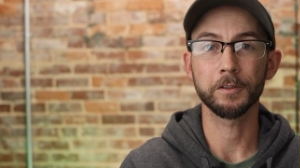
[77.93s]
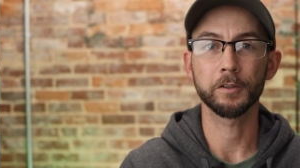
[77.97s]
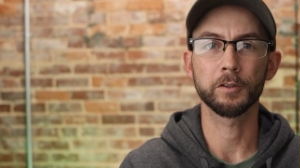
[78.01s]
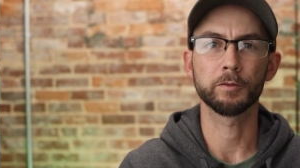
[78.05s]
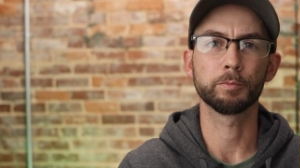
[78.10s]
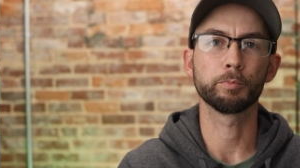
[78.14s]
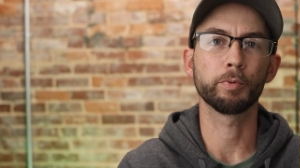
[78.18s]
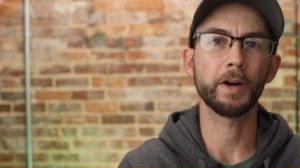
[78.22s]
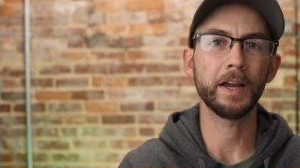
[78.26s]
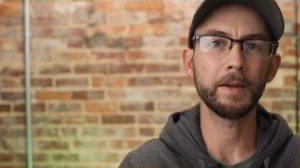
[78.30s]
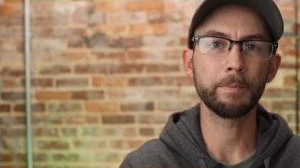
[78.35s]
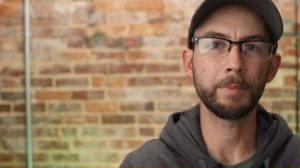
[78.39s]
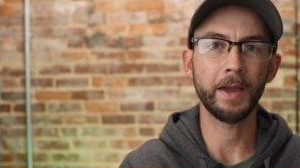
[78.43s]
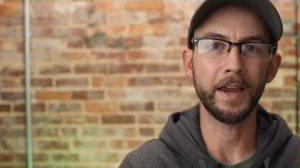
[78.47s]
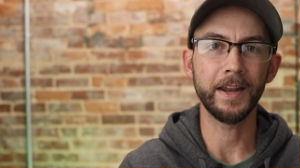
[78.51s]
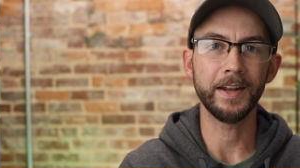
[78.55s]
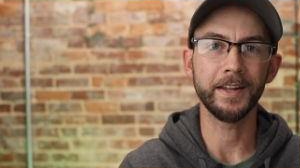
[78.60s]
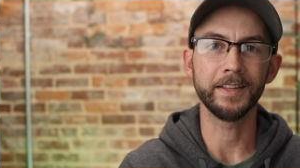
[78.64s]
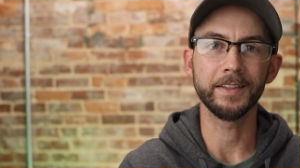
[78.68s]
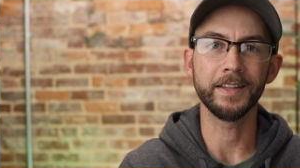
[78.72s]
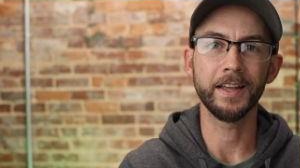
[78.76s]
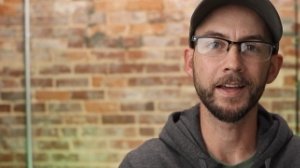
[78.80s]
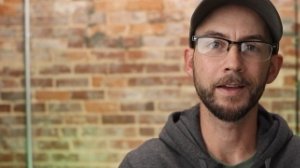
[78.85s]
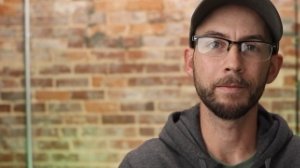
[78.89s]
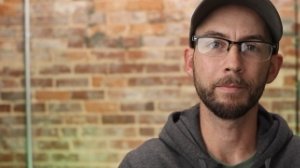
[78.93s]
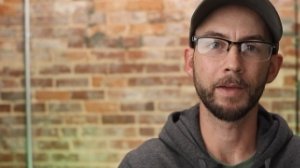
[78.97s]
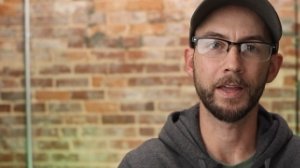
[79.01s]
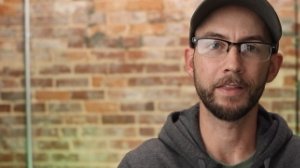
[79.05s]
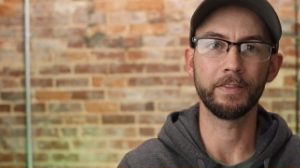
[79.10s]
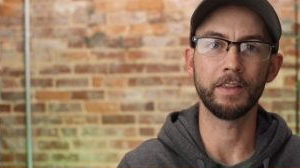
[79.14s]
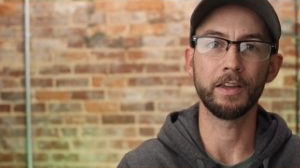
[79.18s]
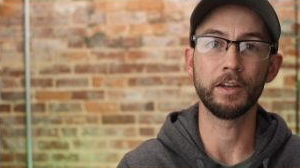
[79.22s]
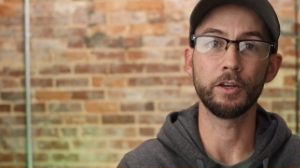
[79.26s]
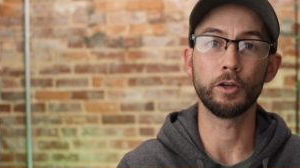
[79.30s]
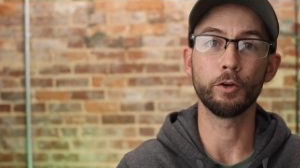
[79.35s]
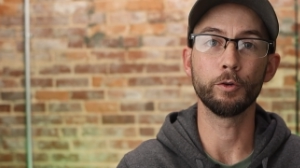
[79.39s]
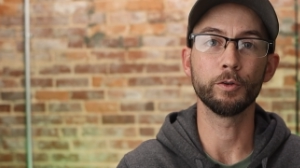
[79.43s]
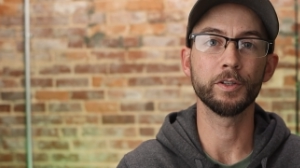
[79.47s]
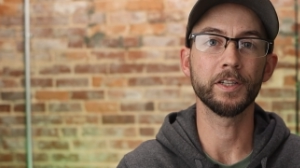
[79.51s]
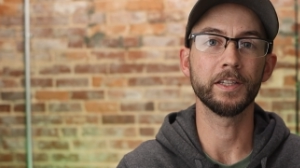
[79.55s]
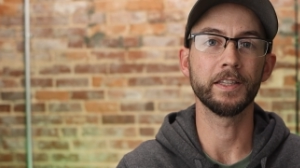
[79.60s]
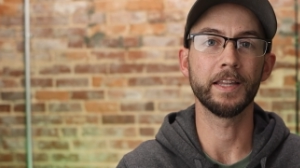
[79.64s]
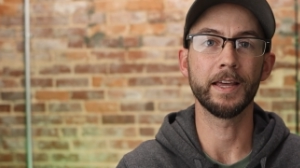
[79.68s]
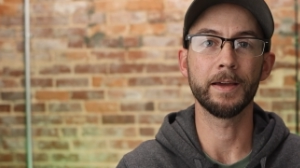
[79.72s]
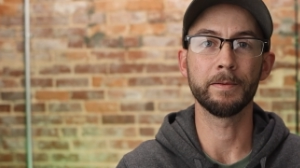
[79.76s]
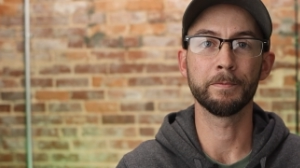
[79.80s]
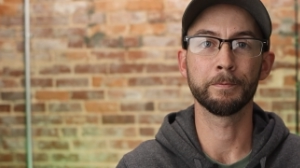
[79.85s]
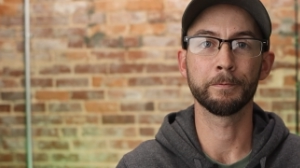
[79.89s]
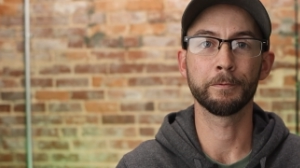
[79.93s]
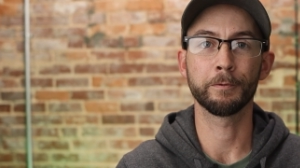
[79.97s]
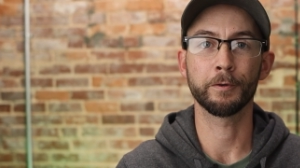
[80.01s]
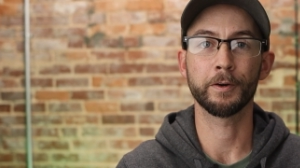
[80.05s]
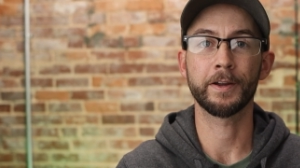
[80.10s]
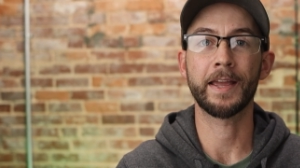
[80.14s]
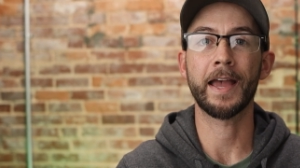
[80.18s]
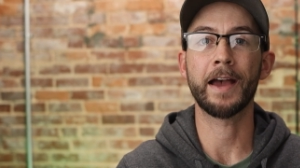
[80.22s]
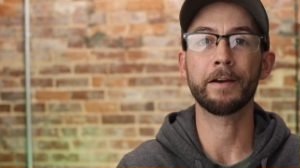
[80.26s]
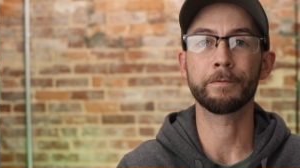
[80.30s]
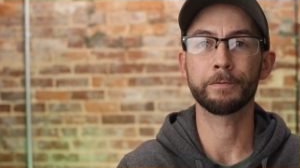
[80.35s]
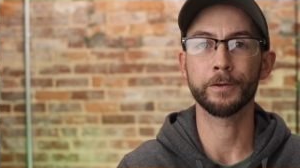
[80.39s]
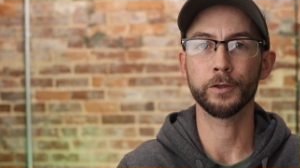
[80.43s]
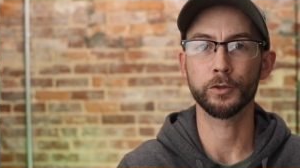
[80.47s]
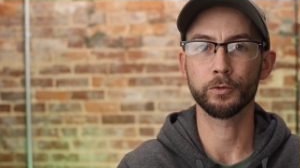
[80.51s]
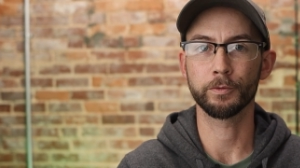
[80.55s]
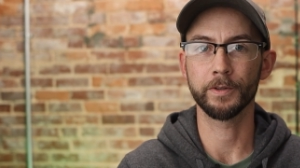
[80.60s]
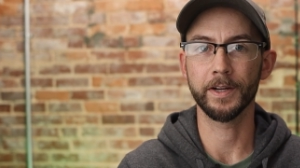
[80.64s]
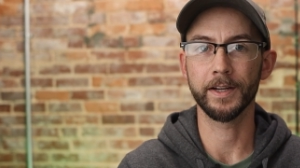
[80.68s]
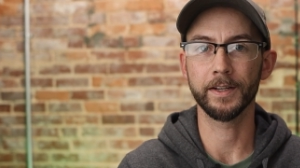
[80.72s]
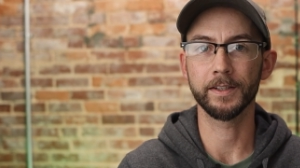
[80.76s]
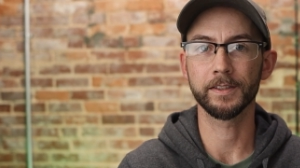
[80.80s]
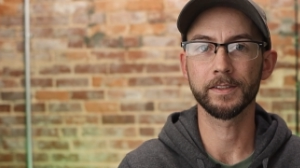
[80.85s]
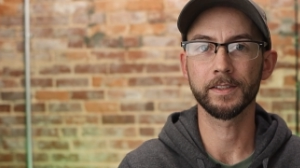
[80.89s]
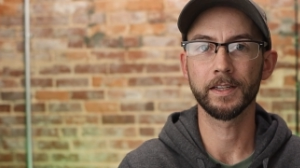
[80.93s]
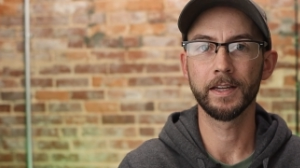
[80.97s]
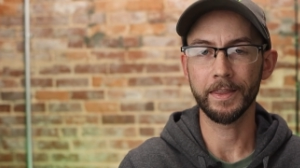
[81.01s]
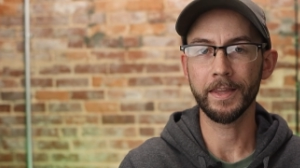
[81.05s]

spray painting them, and then using them for catfish rigs.